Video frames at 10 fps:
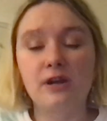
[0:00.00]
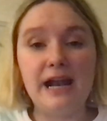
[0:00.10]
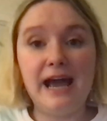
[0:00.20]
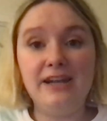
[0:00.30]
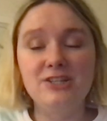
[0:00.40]
gonna
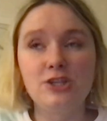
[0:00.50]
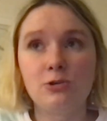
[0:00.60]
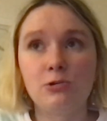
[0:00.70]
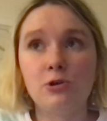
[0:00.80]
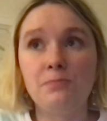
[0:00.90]
add into the
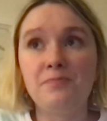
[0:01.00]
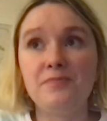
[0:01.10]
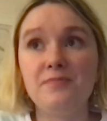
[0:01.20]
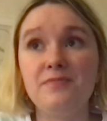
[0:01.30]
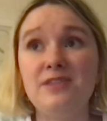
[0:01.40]
group,
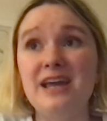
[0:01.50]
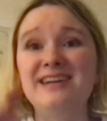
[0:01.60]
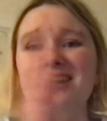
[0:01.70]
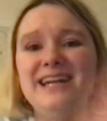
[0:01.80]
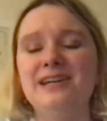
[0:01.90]
they
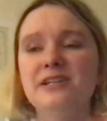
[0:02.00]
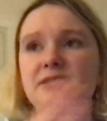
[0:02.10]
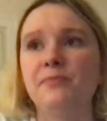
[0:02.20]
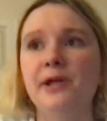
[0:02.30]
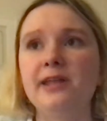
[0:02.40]
need to
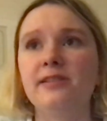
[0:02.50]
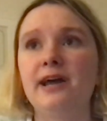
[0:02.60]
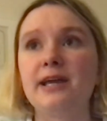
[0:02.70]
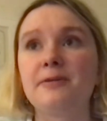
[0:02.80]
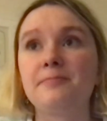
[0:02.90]
split,
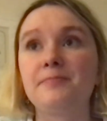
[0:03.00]
like,